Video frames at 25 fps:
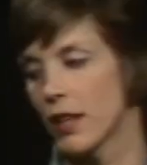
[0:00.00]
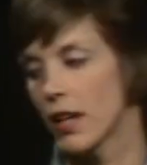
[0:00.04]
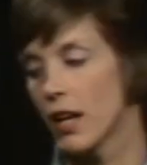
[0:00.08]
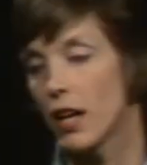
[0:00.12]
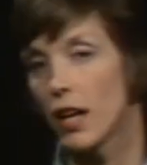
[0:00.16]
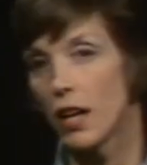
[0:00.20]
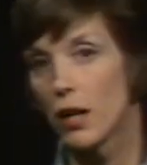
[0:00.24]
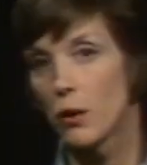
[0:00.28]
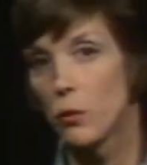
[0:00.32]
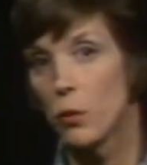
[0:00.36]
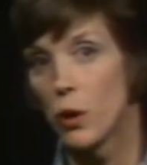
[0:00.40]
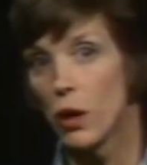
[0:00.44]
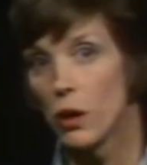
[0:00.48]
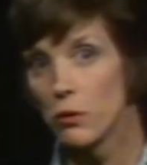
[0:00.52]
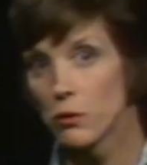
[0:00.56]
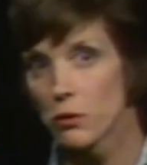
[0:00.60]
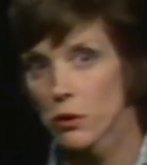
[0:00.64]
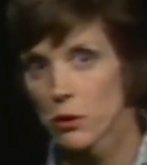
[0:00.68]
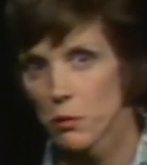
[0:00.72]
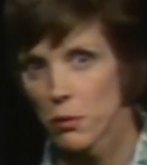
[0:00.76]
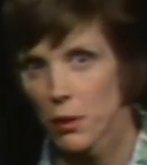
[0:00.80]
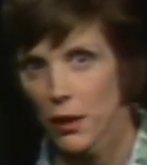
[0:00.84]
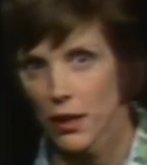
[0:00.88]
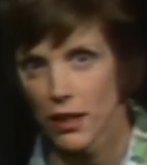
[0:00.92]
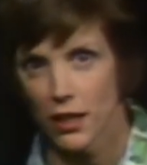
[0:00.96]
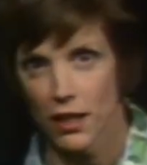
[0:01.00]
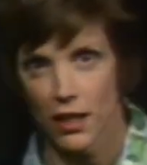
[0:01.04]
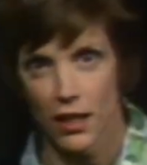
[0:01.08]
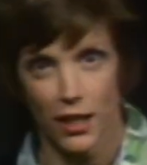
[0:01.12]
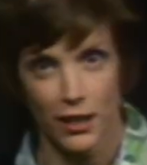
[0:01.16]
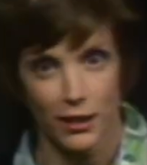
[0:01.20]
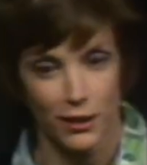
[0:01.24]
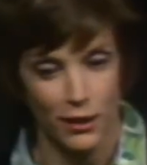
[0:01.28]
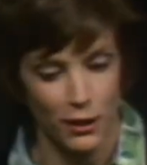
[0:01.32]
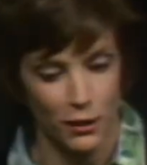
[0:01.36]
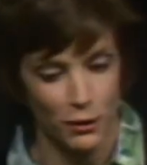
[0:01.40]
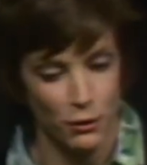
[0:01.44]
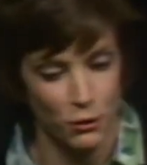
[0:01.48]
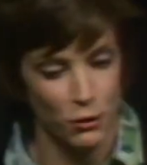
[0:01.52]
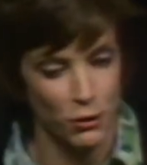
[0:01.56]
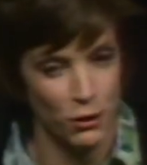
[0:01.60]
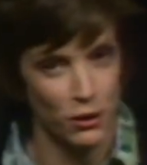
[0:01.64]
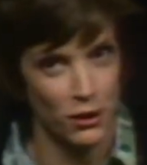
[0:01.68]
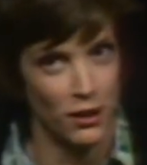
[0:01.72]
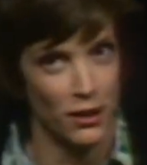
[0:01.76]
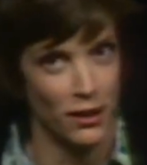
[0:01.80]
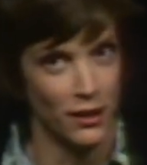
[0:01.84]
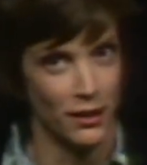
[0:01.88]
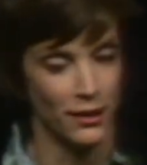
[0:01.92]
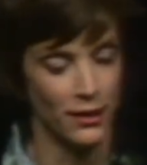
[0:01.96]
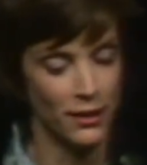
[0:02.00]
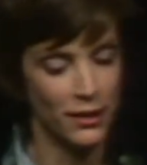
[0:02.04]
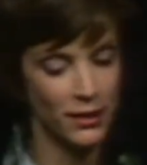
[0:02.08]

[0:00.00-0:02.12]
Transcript: I won't be gone long.